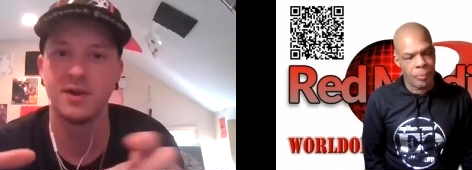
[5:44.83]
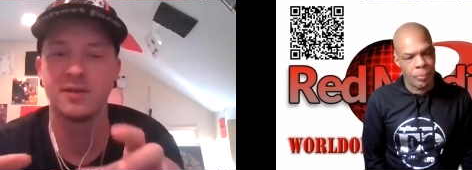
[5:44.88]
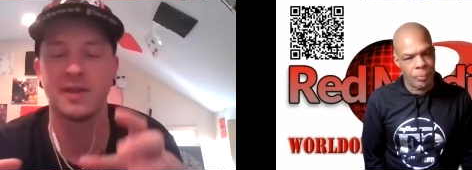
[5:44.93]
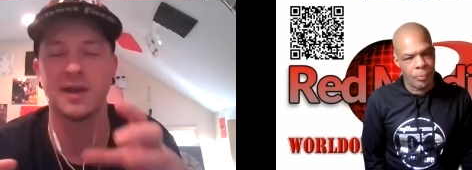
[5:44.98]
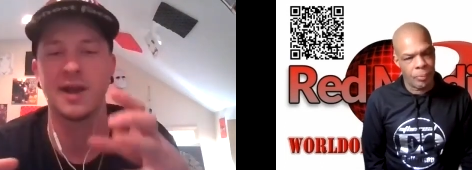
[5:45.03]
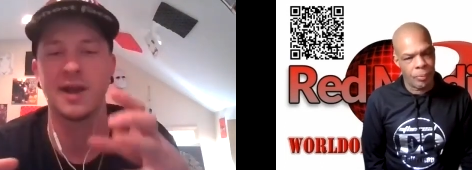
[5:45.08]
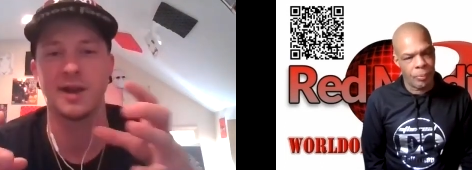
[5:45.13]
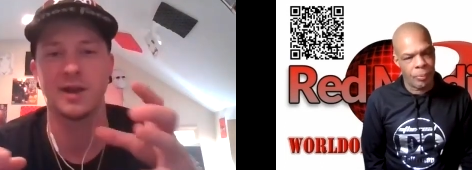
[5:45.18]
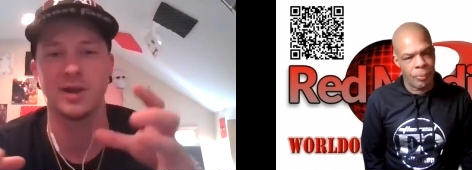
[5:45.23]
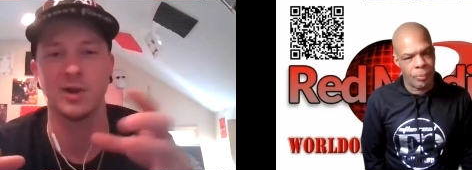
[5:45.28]
Speaker 1: they
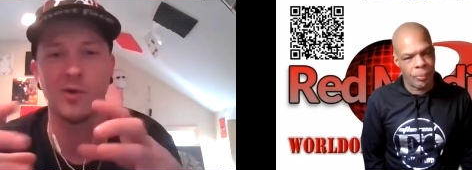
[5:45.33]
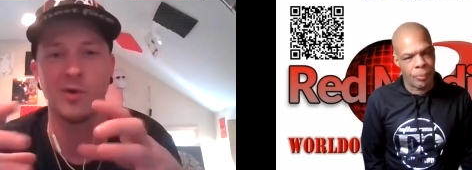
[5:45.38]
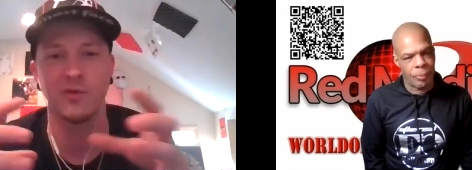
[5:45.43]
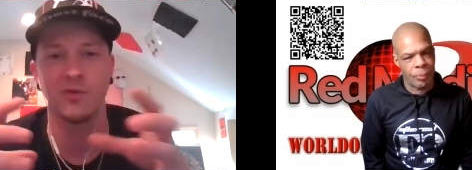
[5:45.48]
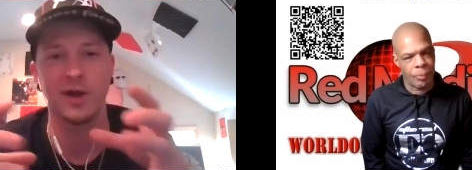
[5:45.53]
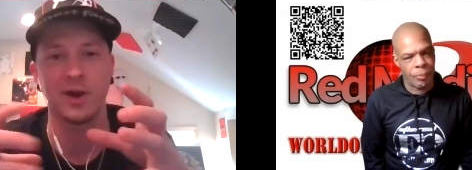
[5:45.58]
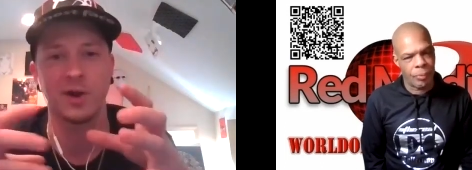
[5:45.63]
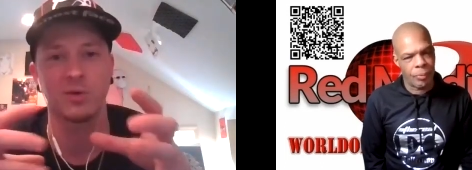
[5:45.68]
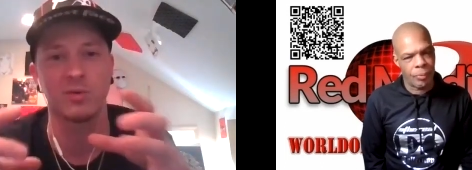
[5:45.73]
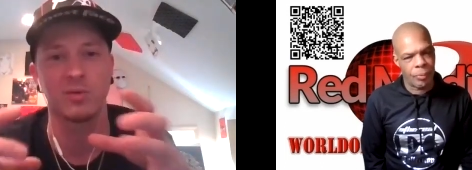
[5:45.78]
kind of go for
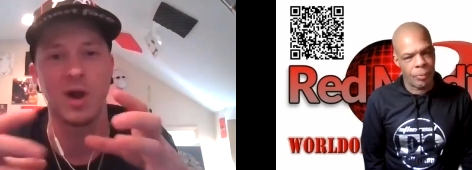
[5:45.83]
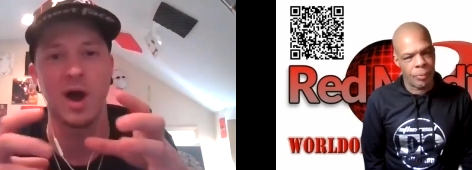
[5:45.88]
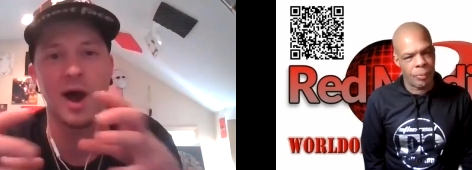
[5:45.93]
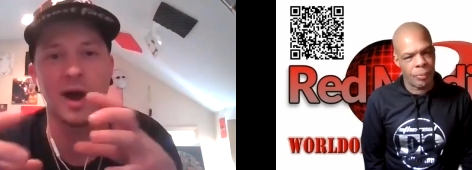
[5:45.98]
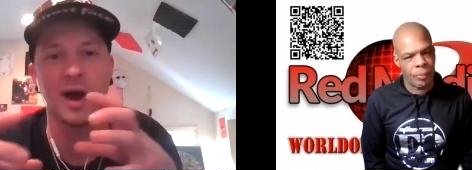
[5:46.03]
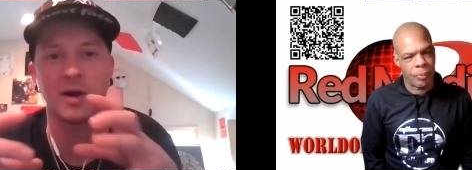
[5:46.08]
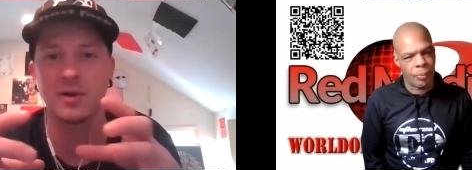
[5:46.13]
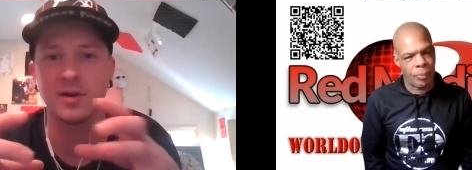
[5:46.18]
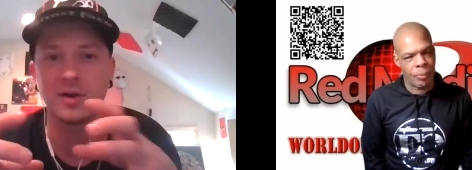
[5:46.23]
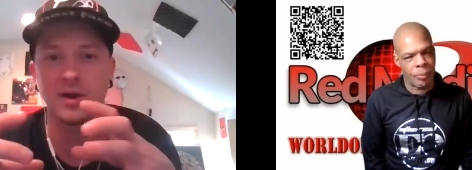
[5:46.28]
like a
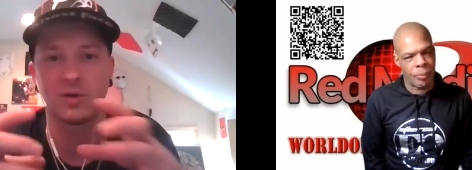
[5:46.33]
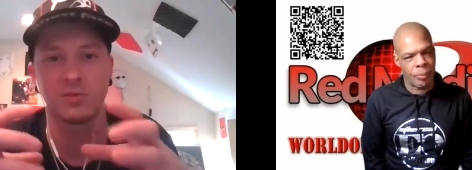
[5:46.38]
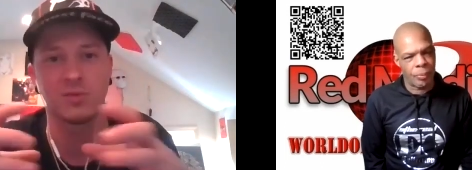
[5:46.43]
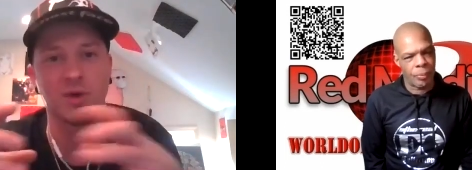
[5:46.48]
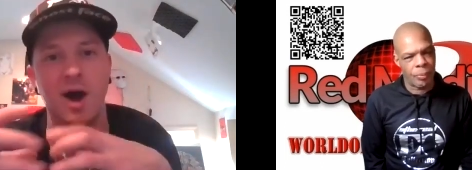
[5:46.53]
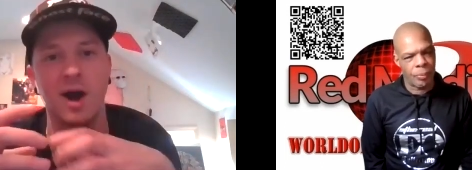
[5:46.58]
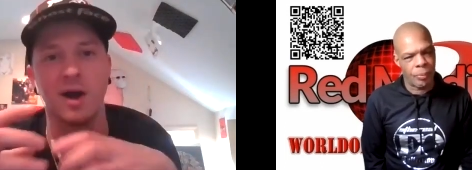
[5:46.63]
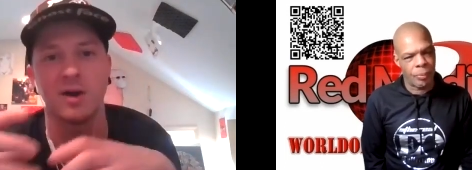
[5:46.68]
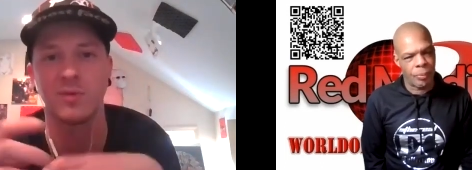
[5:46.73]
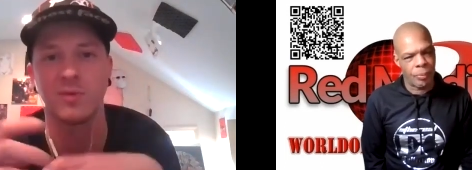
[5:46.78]
rock a
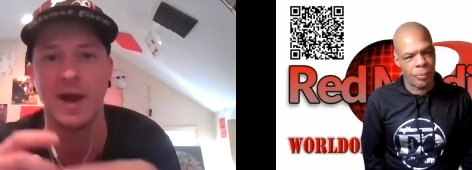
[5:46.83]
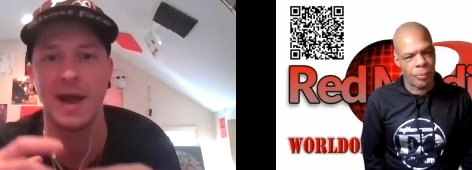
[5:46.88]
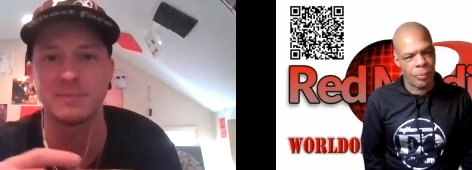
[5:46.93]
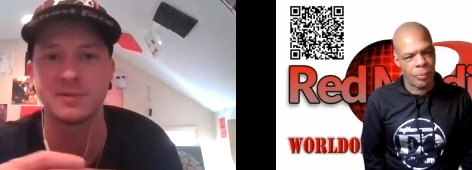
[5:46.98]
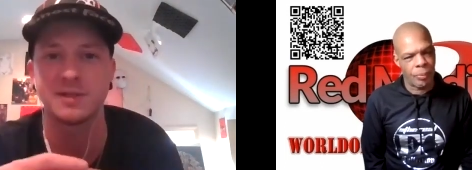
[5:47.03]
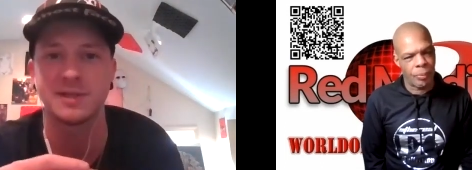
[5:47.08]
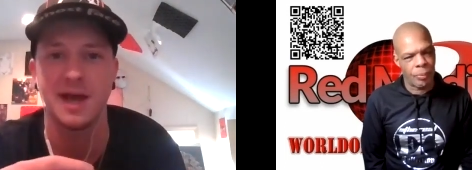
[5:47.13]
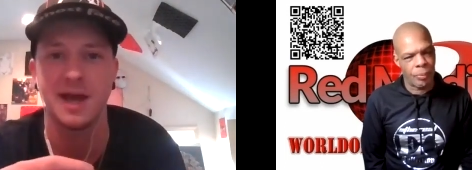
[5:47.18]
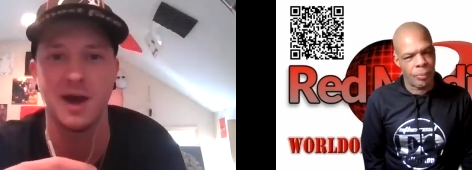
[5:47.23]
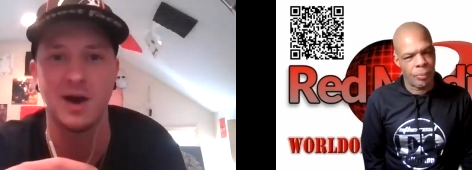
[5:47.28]
rock rap
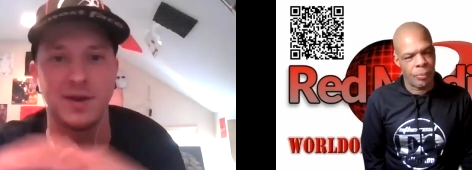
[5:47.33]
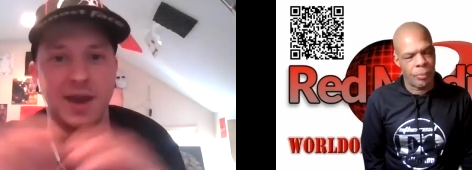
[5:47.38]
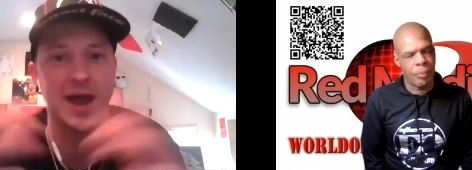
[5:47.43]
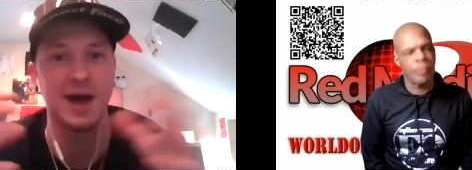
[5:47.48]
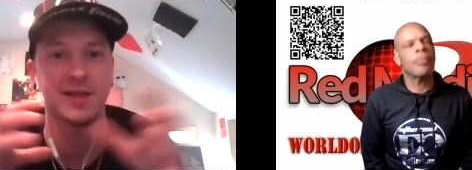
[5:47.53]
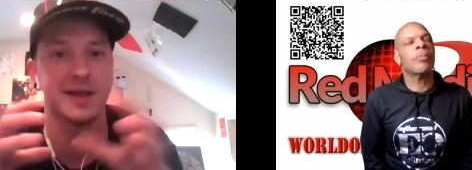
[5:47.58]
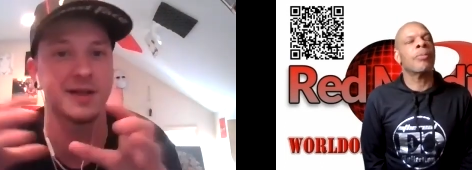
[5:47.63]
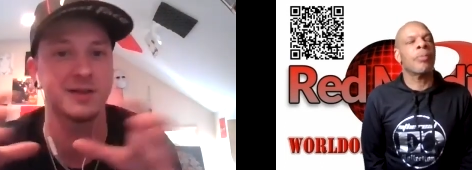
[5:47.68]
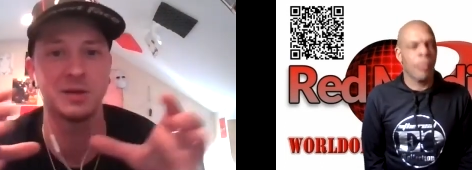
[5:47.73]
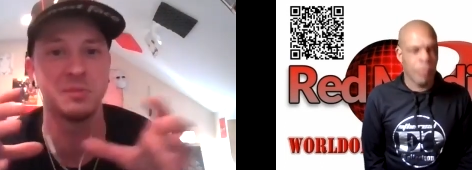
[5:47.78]
sound,
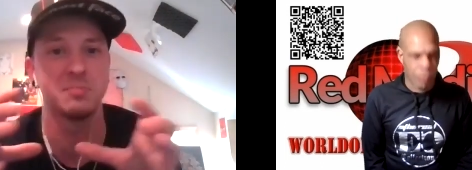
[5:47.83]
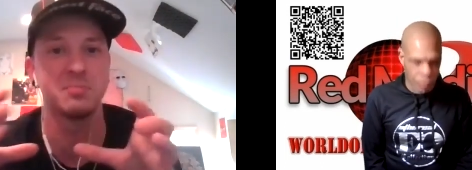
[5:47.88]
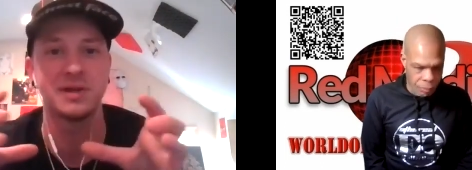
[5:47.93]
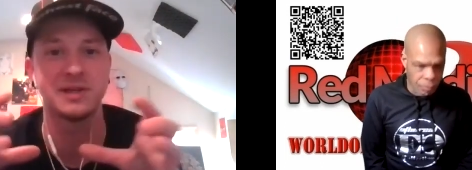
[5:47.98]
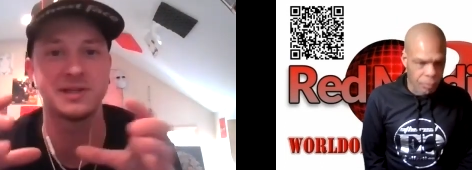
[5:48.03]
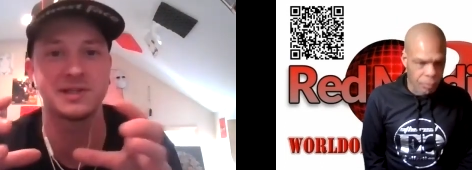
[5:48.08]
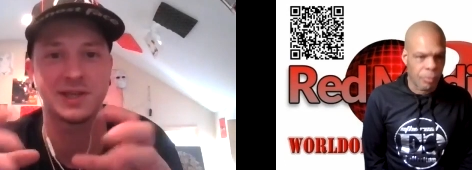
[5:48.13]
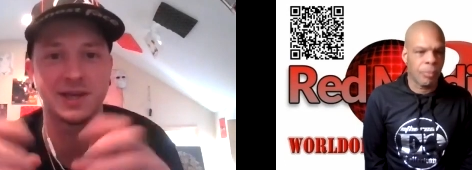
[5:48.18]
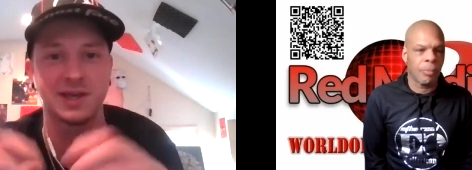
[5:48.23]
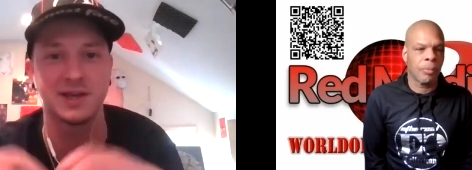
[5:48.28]
not like Limp
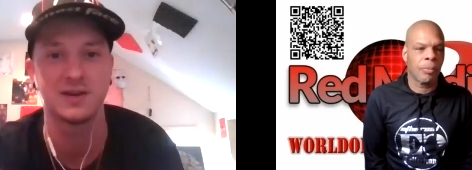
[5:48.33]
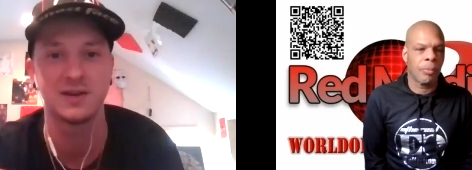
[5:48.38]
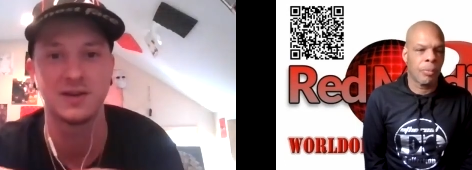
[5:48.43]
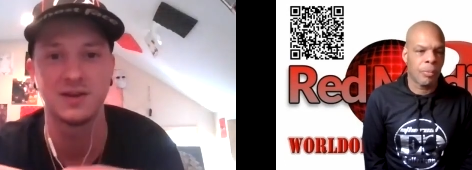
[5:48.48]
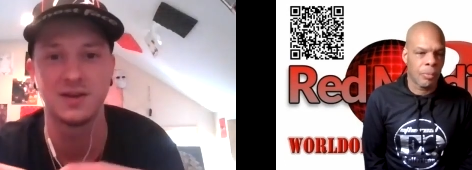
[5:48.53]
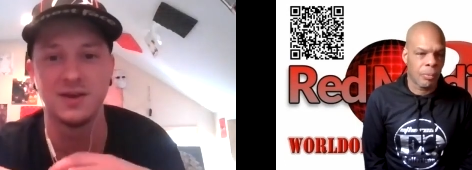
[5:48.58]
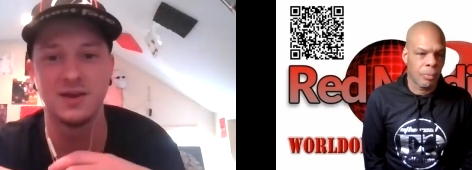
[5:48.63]
Bizkit,